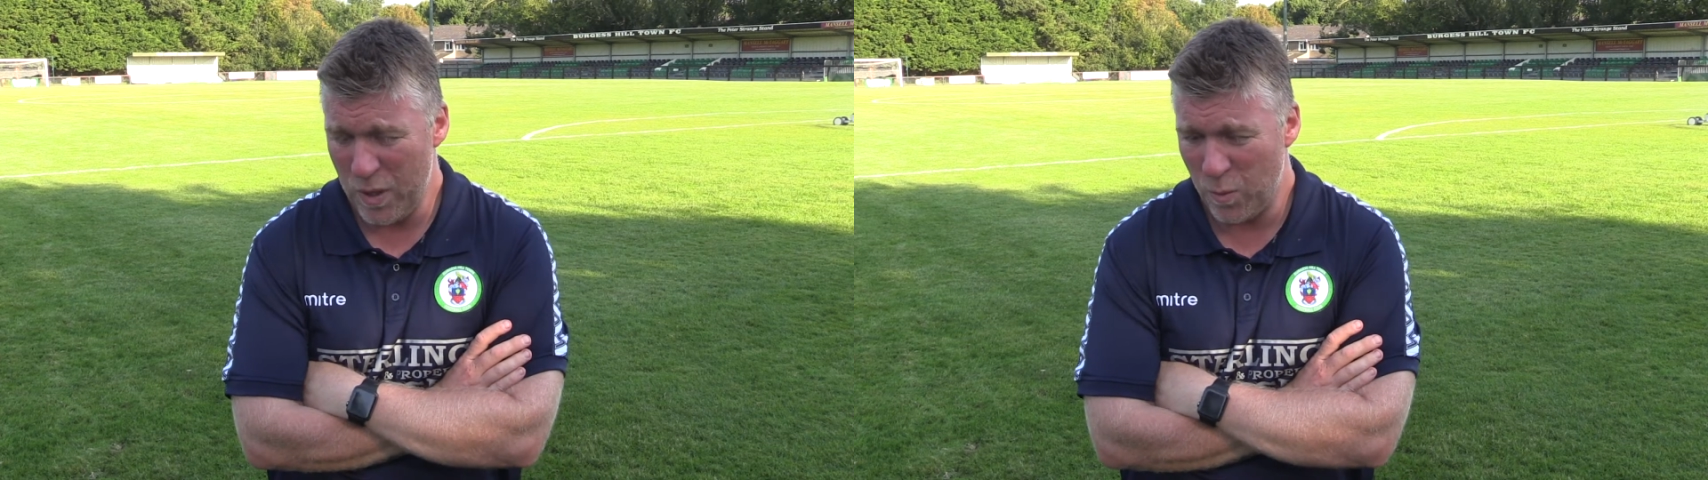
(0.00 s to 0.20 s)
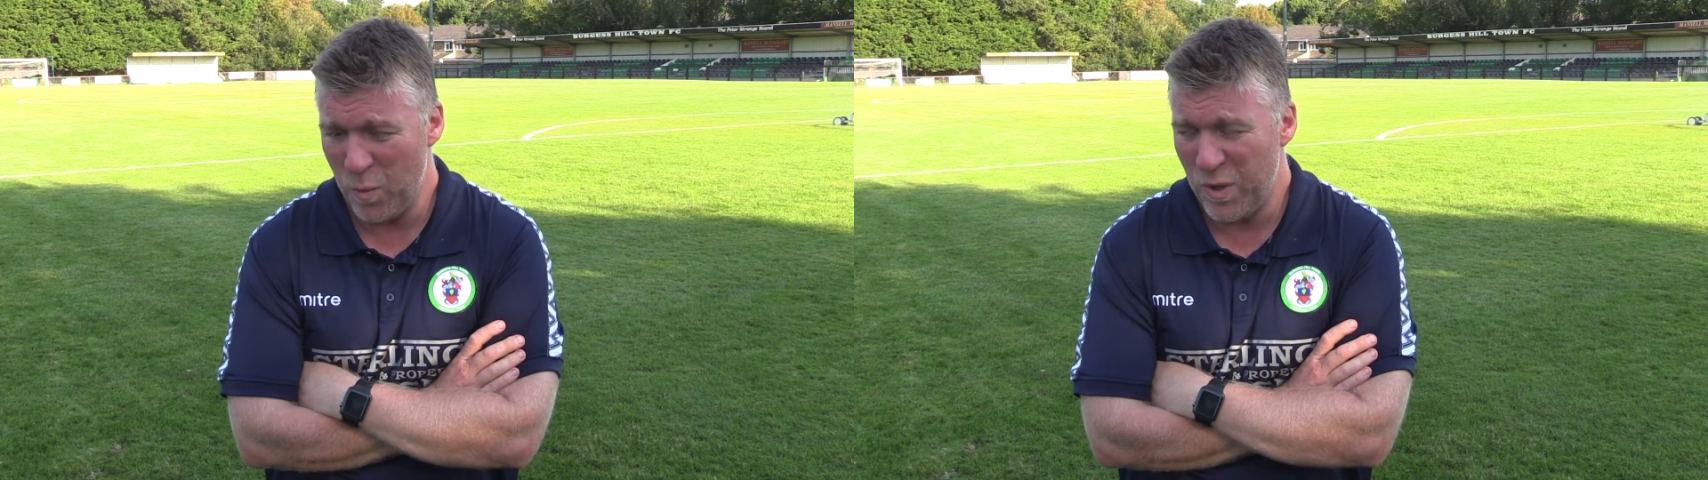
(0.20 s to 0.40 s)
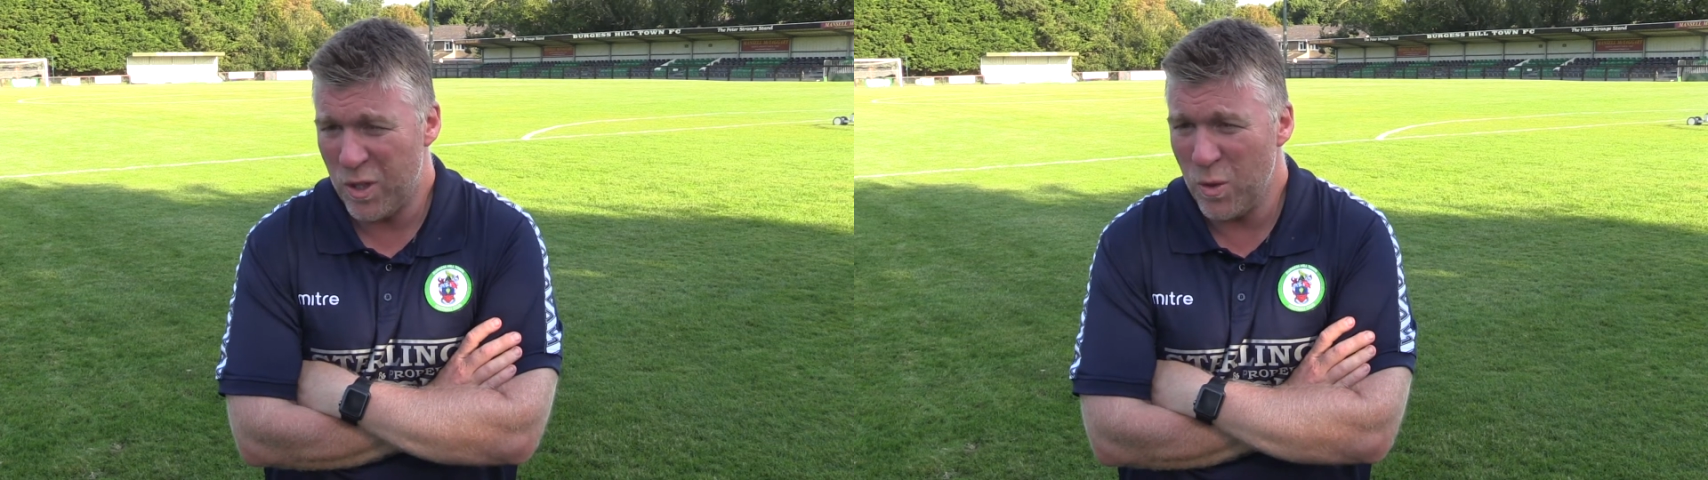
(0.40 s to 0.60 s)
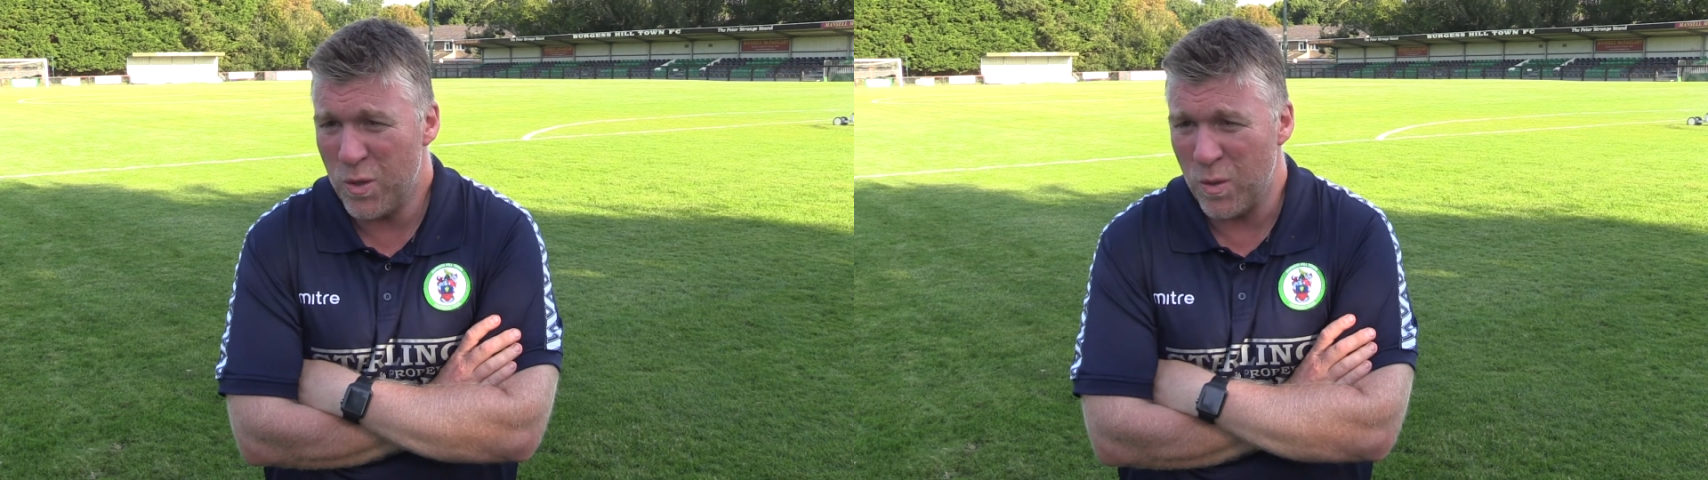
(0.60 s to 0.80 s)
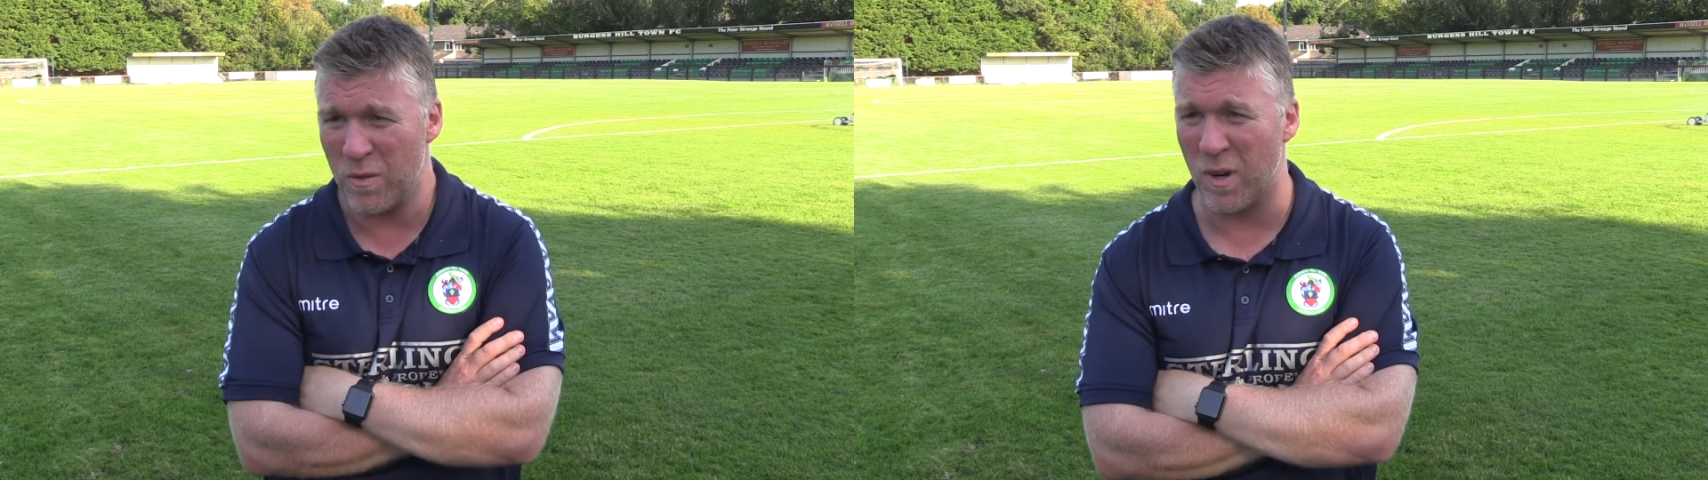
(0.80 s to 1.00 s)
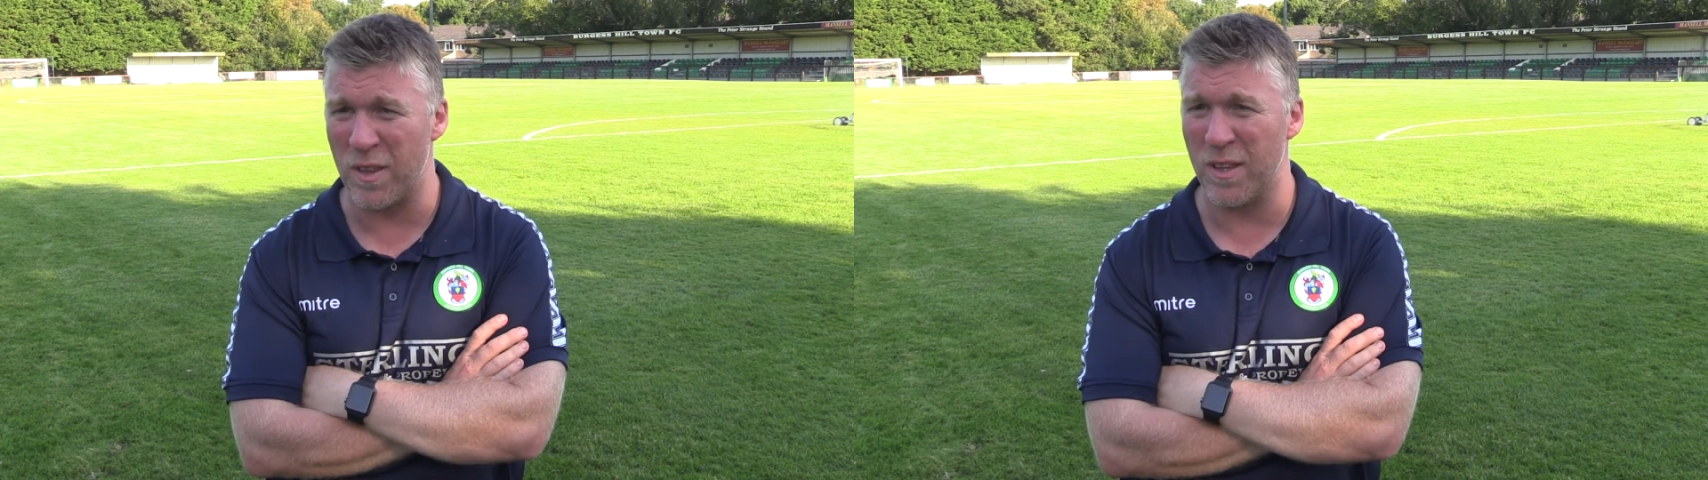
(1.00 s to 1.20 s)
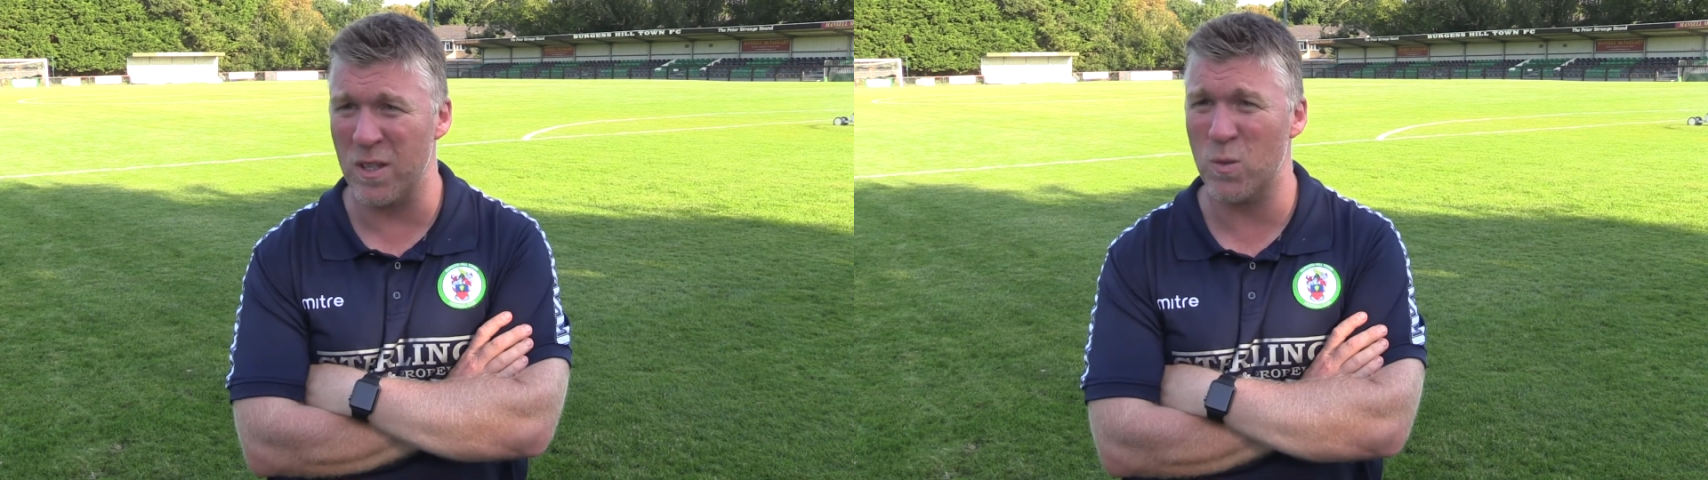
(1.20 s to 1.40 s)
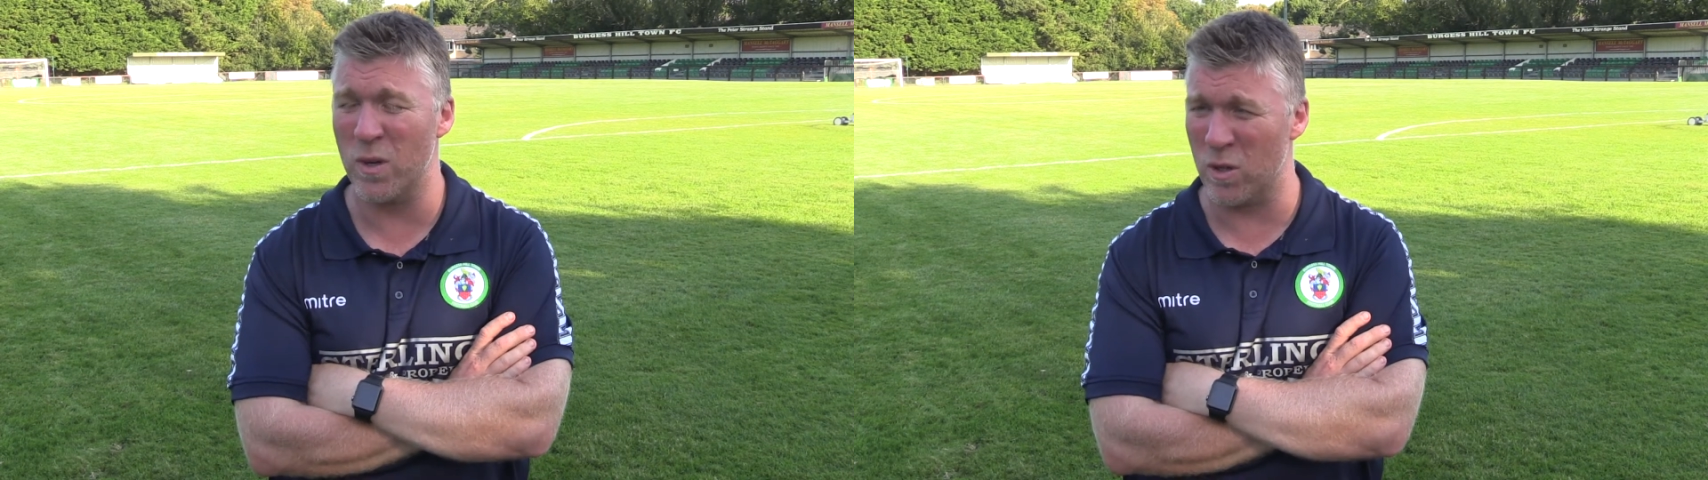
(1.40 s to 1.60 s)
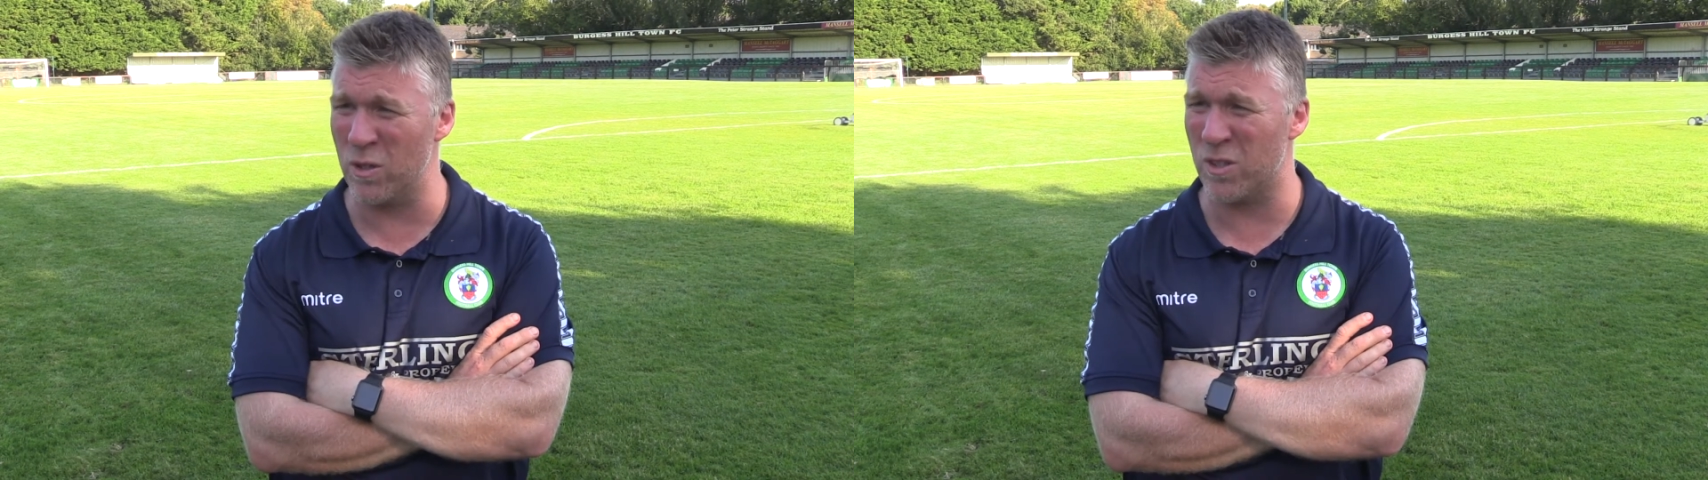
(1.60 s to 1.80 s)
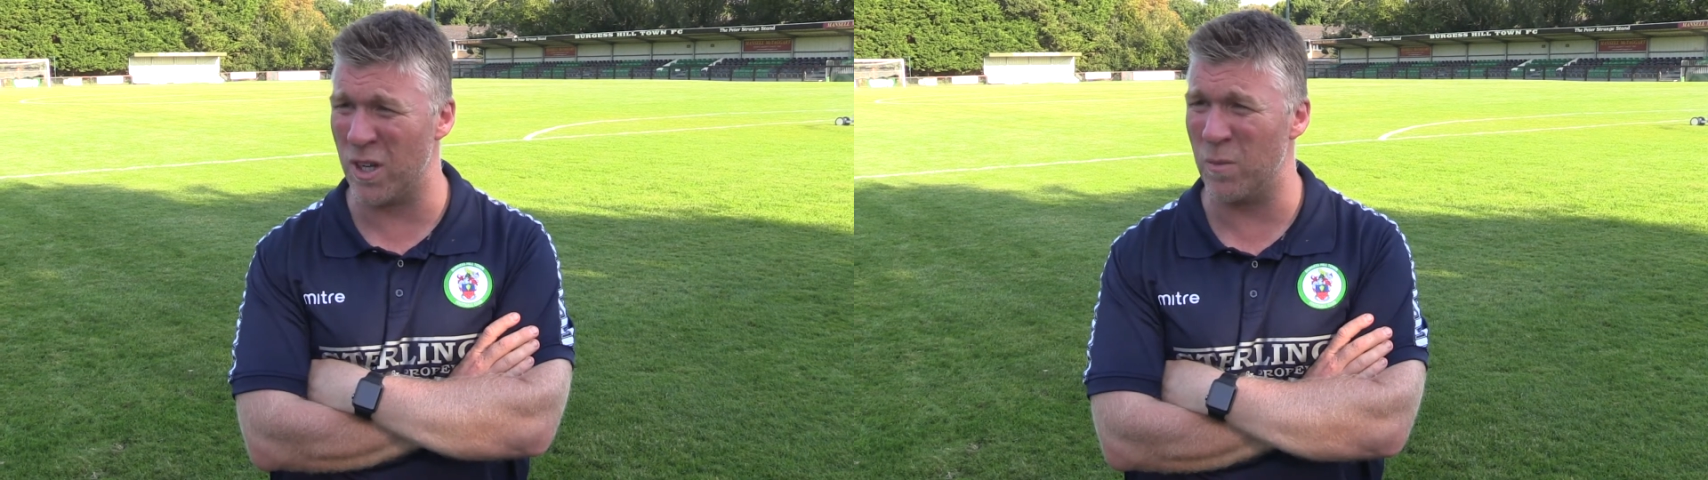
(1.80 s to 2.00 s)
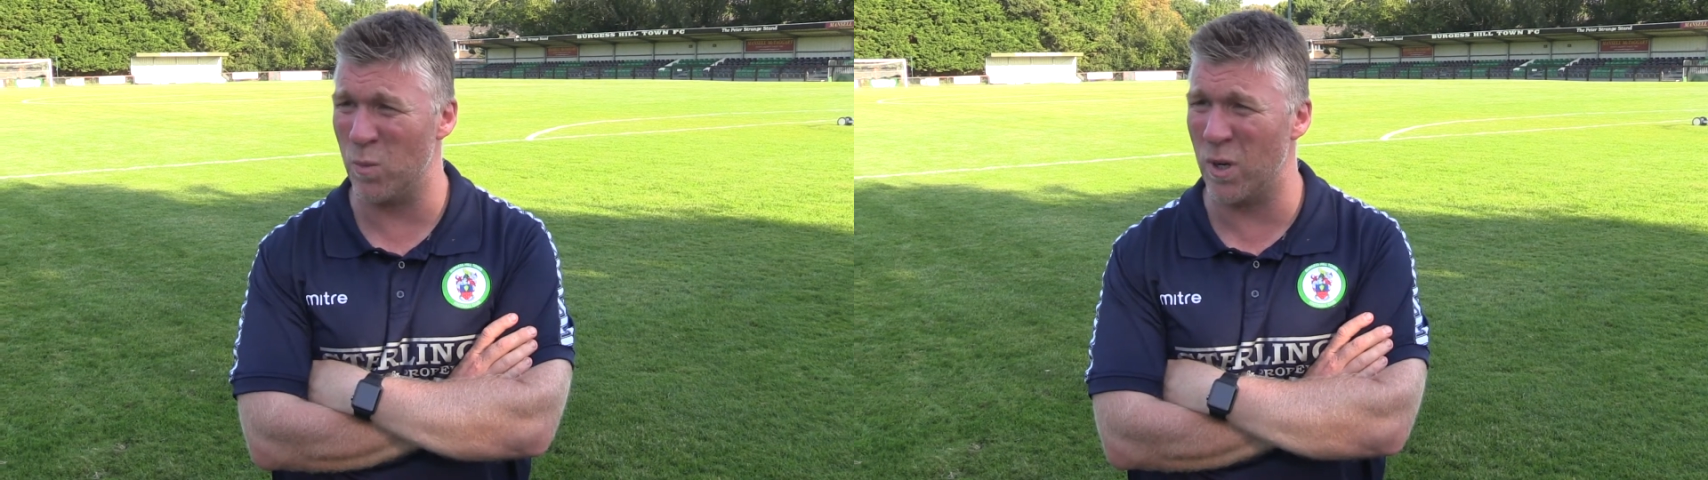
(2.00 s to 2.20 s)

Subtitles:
we do the right things, we're a good team.